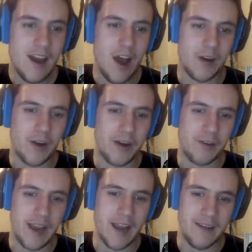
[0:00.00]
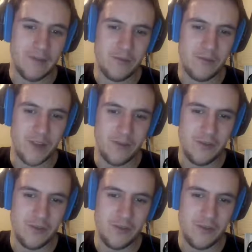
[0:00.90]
All right, Ryan, you